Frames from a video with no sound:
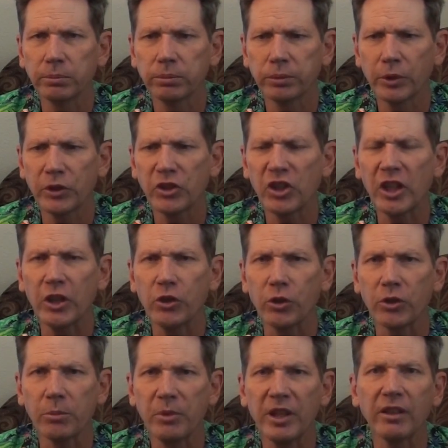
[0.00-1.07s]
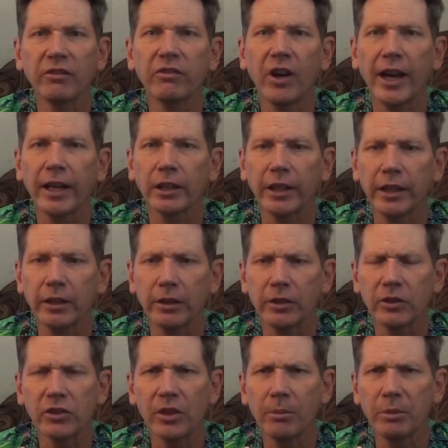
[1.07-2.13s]
procedures being violated
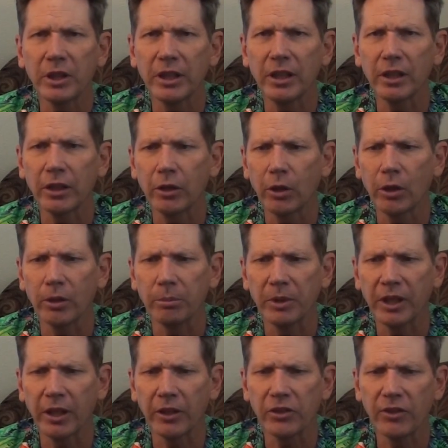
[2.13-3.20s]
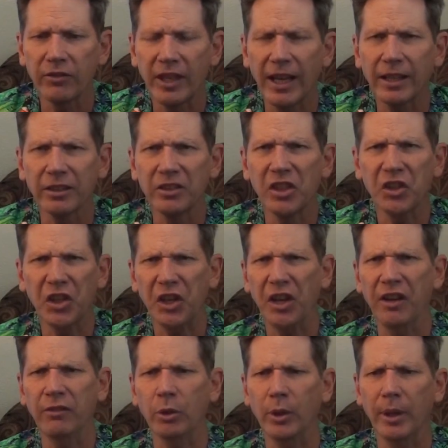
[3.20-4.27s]
and somebody getting hurt because of that, and then the
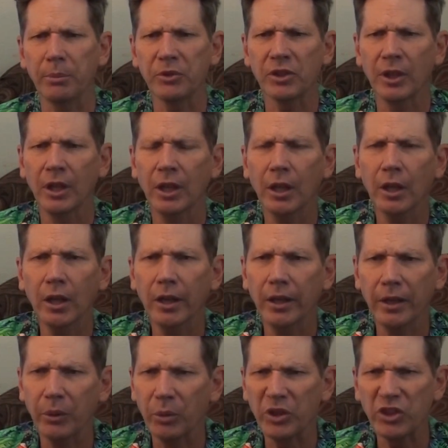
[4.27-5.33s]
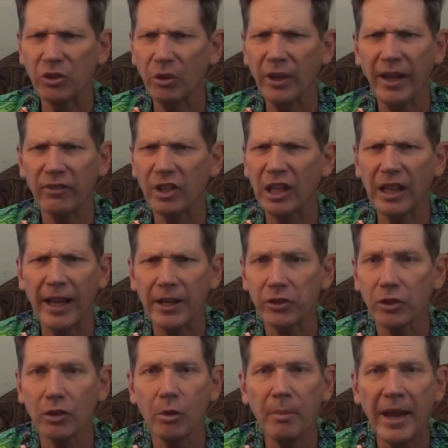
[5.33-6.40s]
cover-ups. We still have the
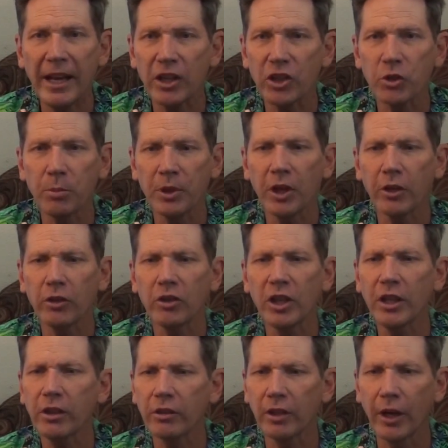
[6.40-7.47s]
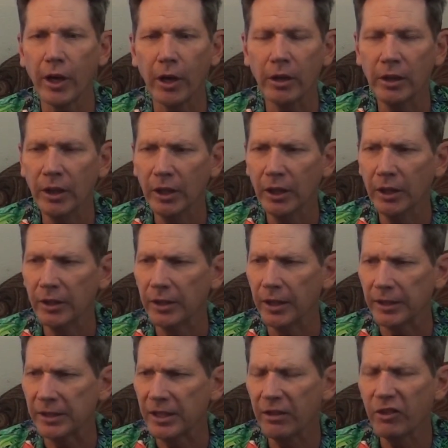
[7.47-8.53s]
classical management underneath there
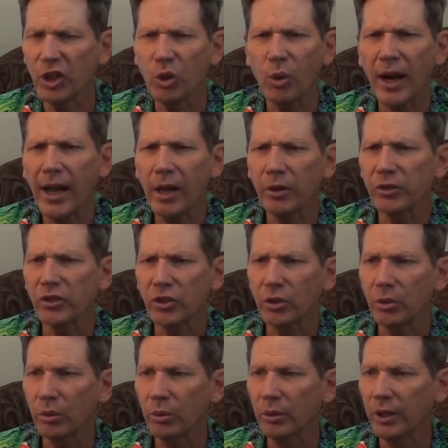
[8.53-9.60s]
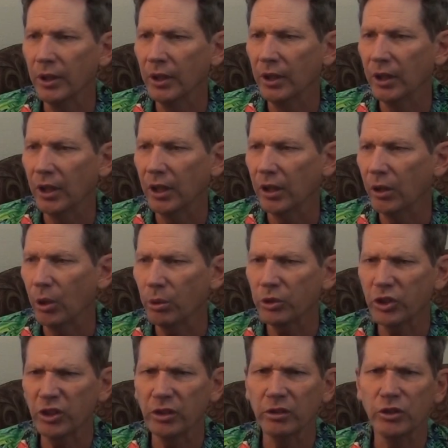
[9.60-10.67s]
giving ground to
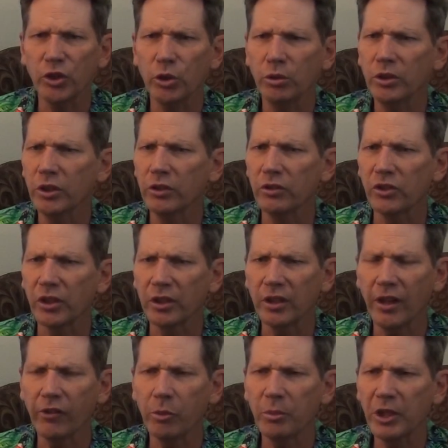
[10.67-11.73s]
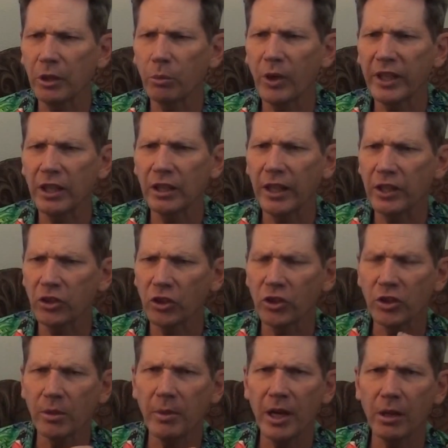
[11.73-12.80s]
OSHA and unions and governmental
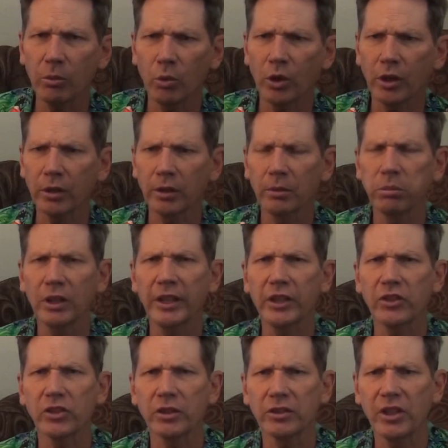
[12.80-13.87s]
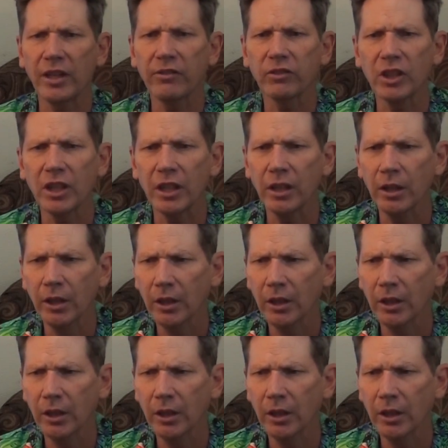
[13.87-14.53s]
regulations about workplace safety,